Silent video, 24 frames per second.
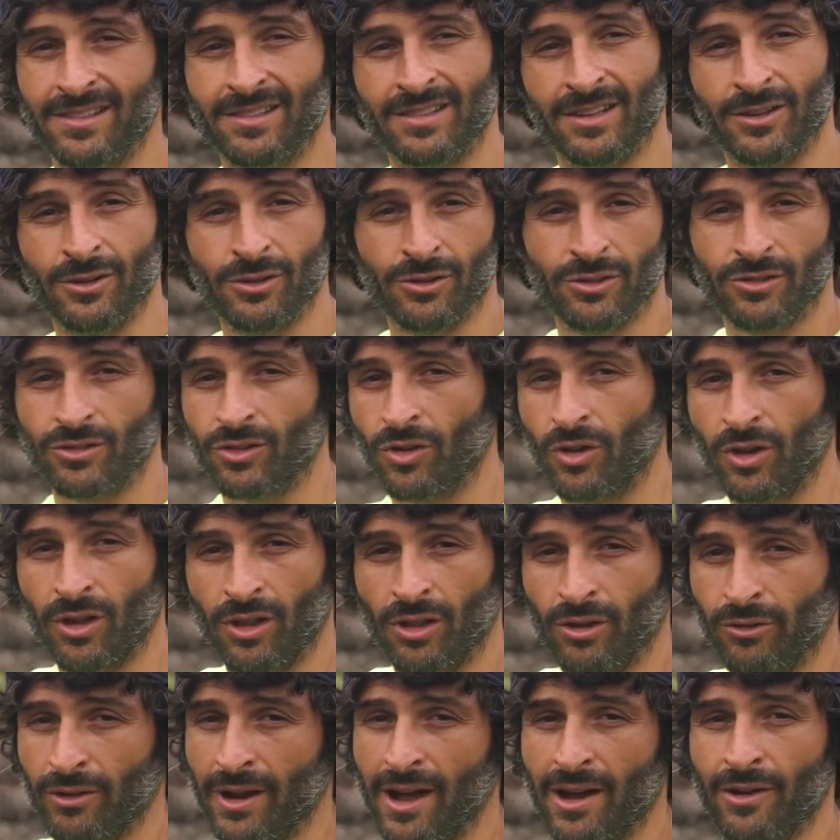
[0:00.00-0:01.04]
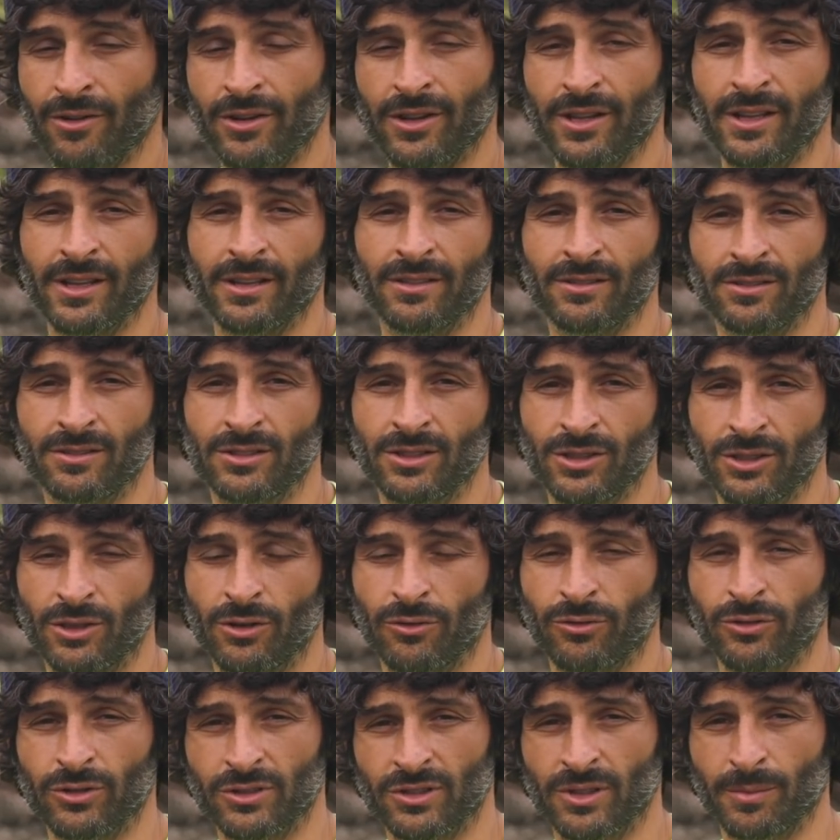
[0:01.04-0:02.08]
cinder soil around it, you know,
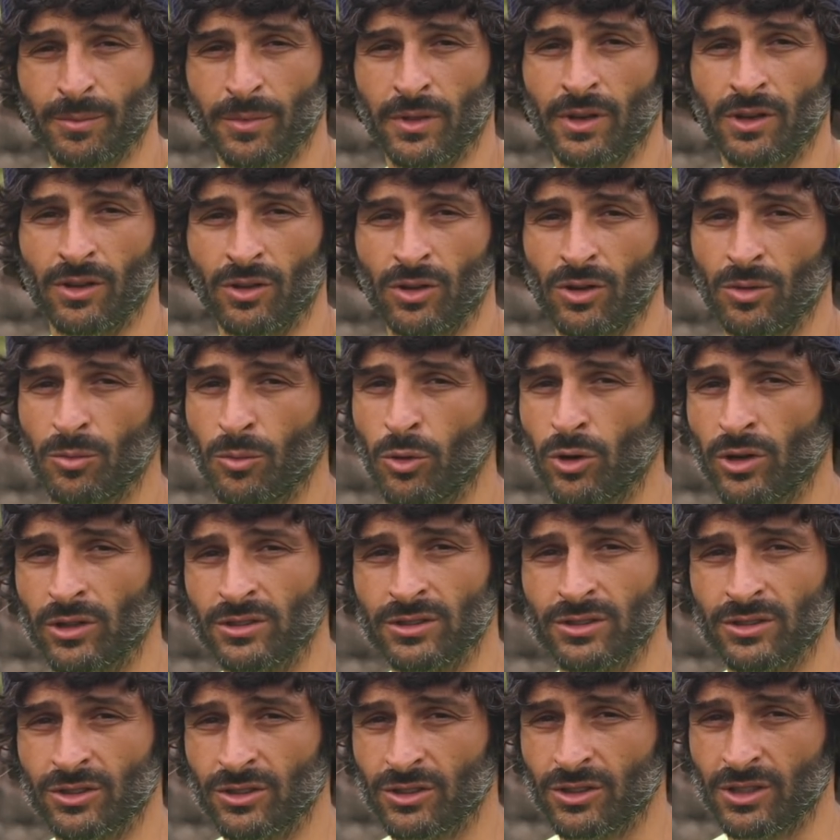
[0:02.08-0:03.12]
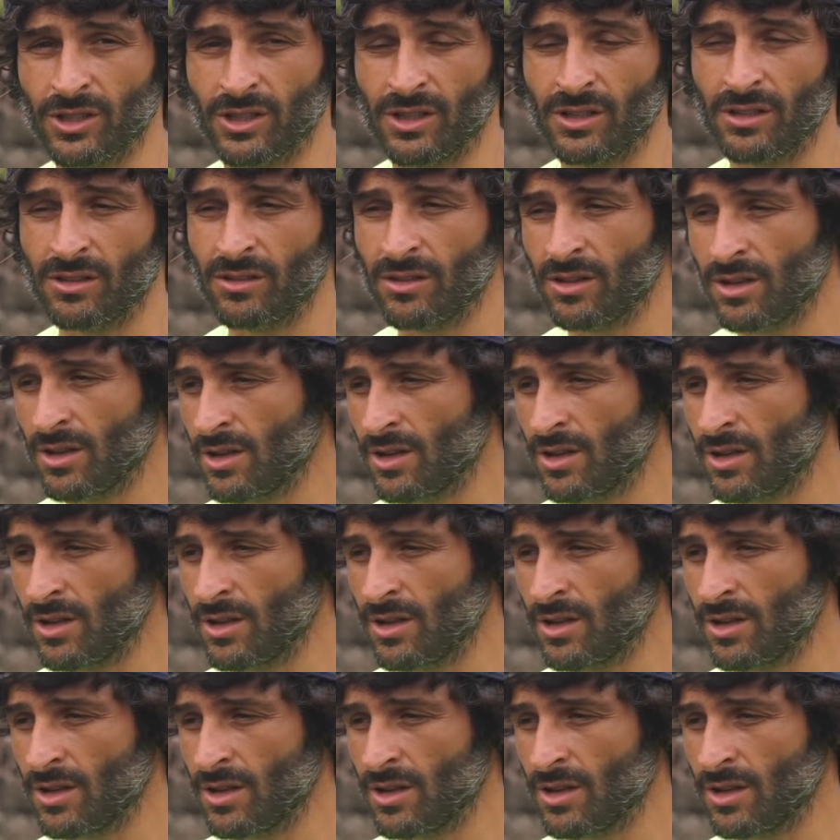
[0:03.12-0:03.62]
for something a little more sturdy.